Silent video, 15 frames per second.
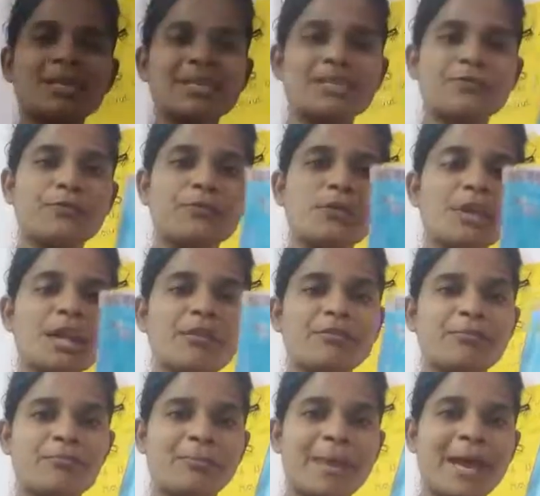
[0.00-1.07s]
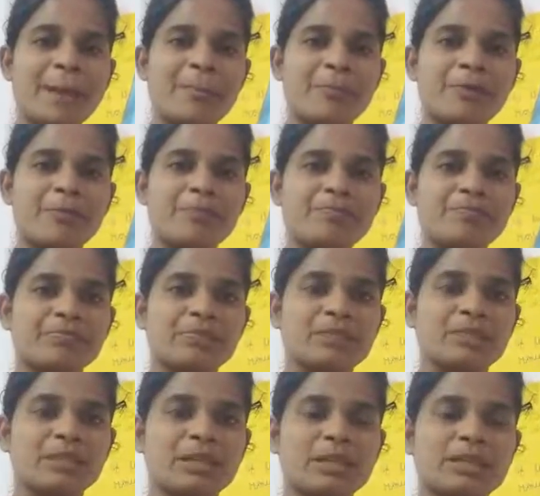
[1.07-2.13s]
is full of map,
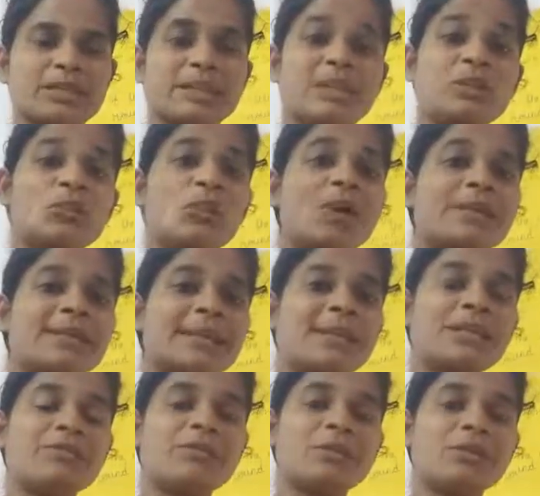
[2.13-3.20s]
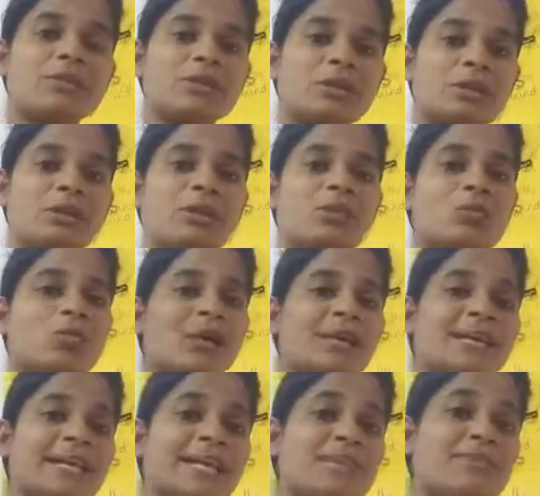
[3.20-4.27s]
then what can we
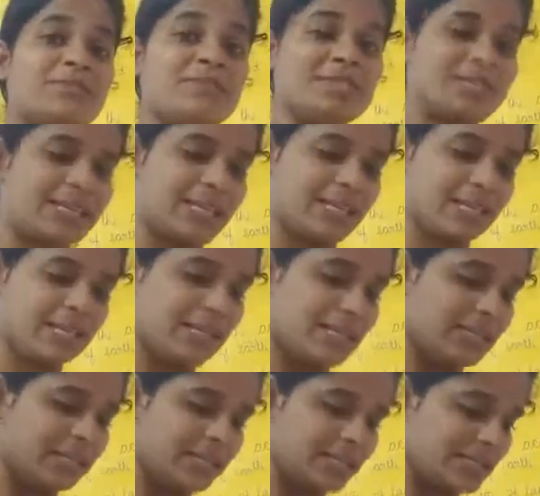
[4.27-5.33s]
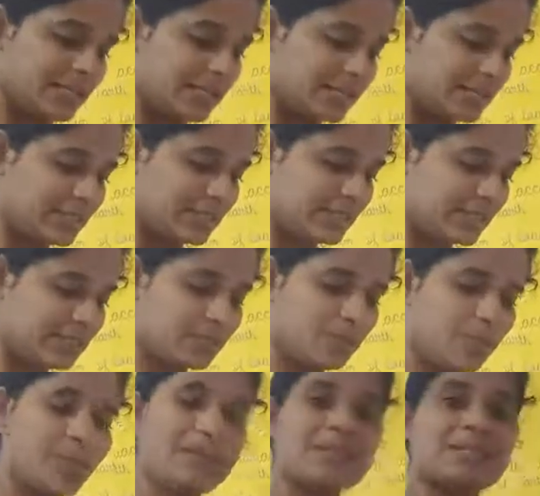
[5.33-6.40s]
say? The
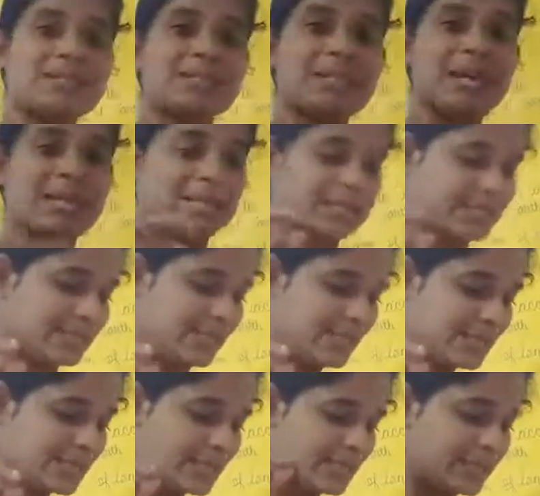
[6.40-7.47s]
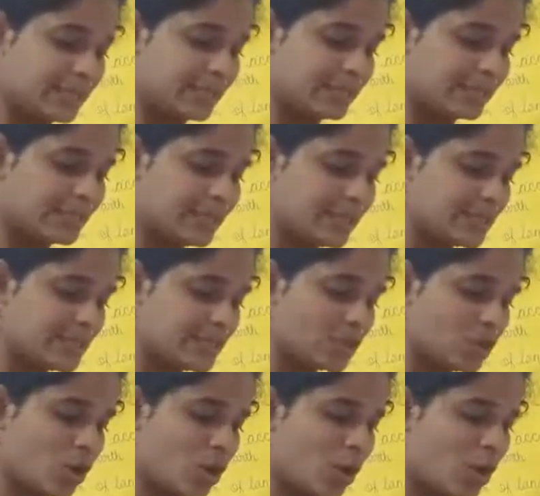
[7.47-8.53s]
person has said that is
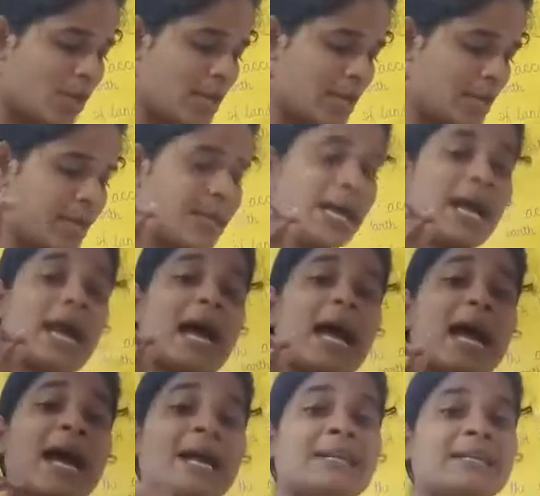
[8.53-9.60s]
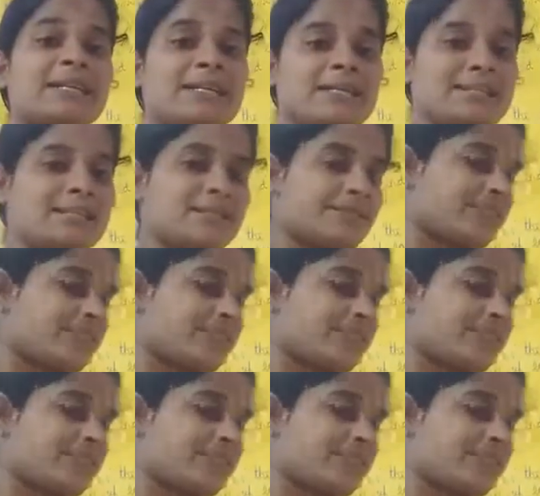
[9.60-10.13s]
called atlas.